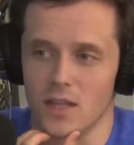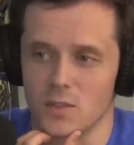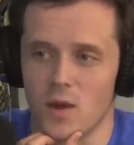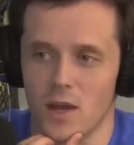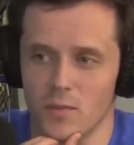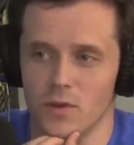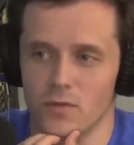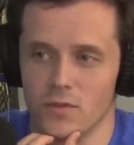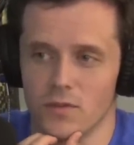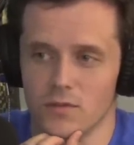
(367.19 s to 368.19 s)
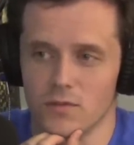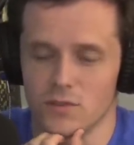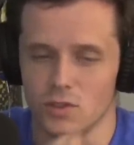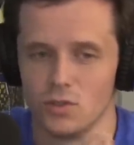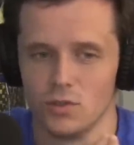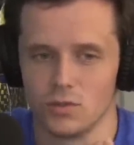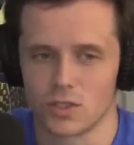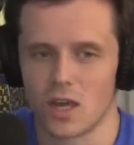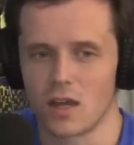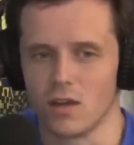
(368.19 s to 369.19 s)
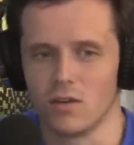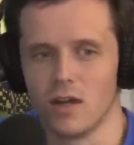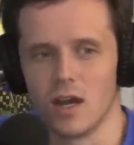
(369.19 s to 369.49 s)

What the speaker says: That's why I moved to Chicago.